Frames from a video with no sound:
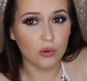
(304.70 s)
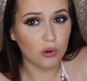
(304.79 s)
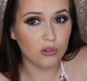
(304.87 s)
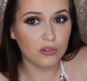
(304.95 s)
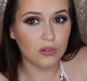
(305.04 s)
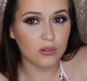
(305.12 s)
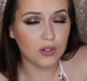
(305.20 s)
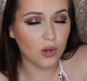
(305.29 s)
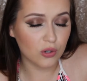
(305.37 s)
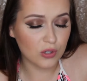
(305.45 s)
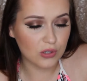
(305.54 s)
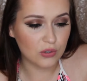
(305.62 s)
or
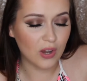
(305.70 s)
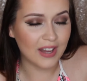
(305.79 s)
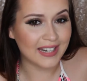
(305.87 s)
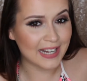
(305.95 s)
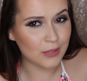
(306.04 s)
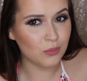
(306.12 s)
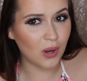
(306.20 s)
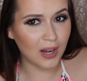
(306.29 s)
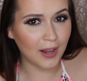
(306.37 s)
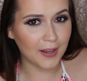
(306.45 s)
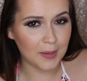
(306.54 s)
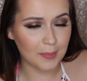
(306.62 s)
contour, and that's what I
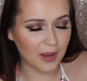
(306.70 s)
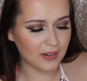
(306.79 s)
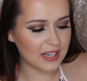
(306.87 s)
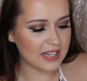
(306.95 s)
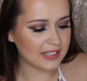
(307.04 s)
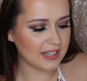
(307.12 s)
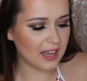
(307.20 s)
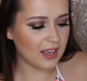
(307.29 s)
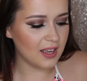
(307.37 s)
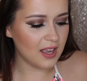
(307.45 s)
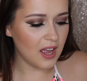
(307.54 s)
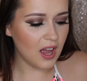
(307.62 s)
like about it, is that
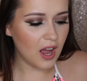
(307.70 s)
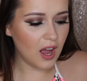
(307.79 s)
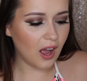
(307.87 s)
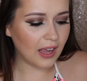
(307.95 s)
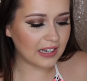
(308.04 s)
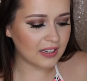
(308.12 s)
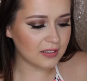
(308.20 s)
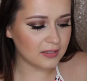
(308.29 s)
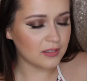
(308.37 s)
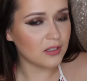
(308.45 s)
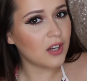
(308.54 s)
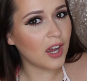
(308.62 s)
I
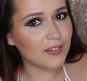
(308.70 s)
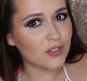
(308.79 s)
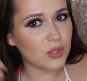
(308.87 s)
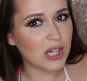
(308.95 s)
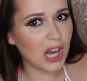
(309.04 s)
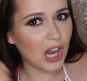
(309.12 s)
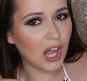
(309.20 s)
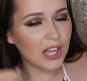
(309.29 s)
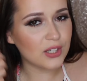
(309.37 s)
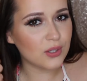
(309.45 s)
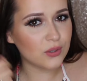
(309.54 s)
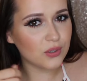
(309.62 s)
can kind of do a
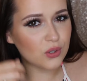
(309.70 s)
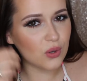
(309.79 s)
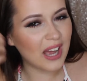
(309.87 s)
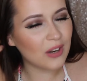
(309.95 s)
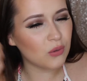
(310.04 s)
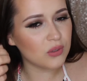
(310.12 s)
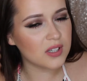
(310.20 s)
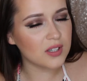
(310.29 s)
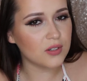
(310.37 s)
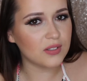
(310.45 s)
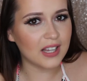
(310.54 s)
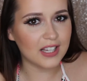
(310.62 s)
light contour and also
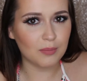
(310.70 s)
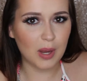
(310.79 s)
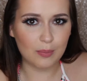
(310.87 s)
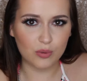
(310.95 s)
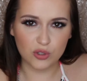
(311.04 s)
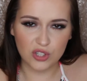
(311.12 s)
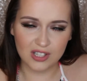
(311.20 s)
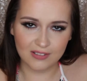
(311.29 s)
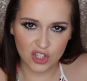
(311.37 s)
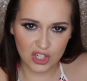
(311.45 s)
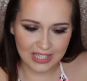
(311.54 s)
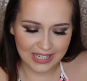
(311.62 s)
use it as my bronzer
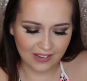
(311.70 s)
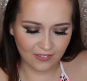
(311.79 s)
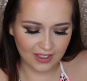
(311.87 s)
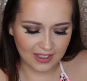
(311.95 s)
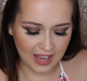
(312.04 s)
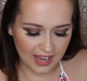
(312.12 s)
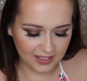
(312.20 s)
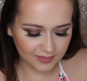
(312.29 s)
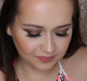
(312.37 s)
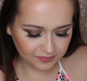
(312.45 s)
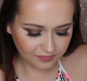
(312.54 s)
and just leave it there.